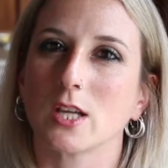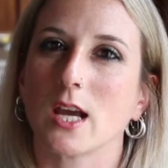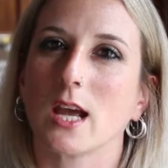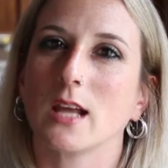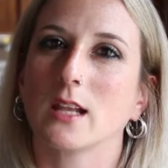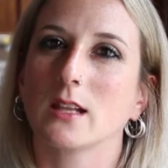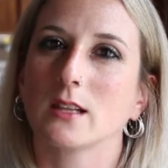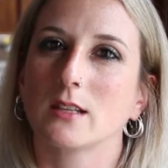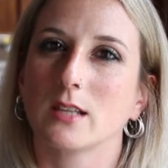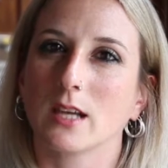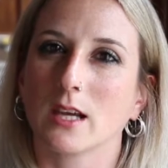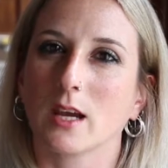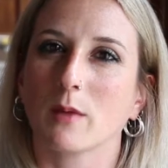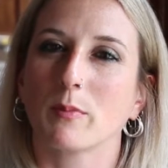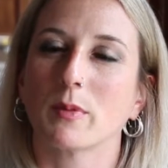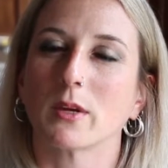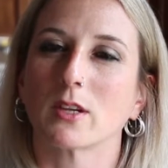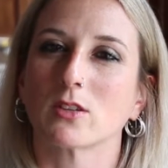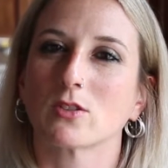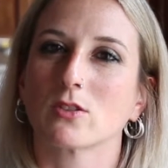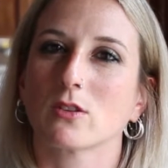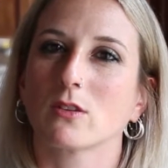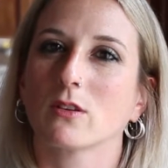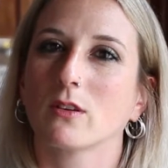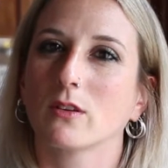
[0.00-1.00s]
and take a
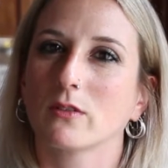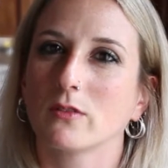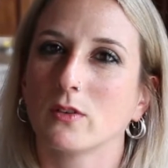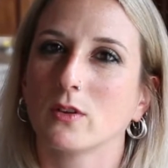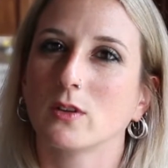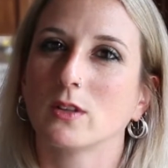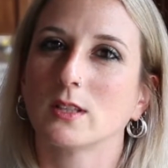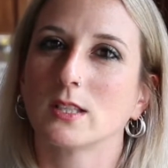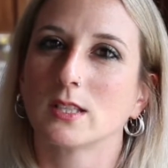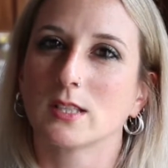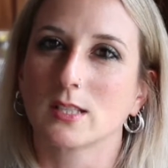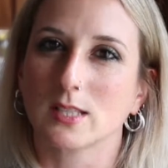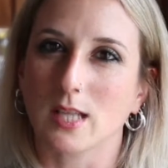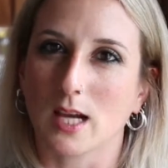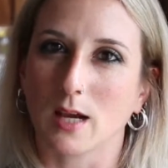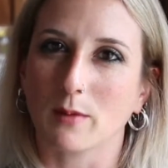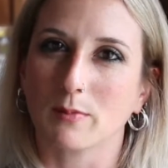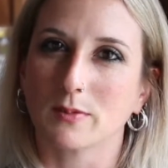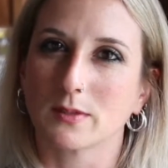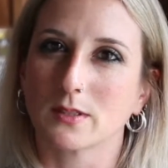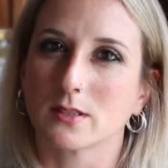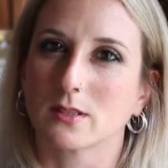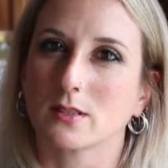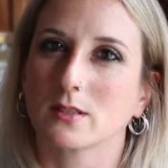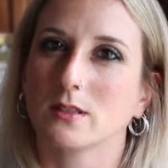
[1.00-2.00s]
picture of all the
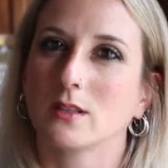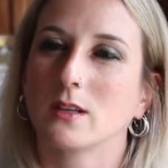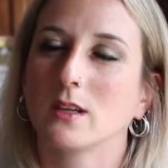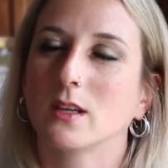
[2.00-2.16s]
steps.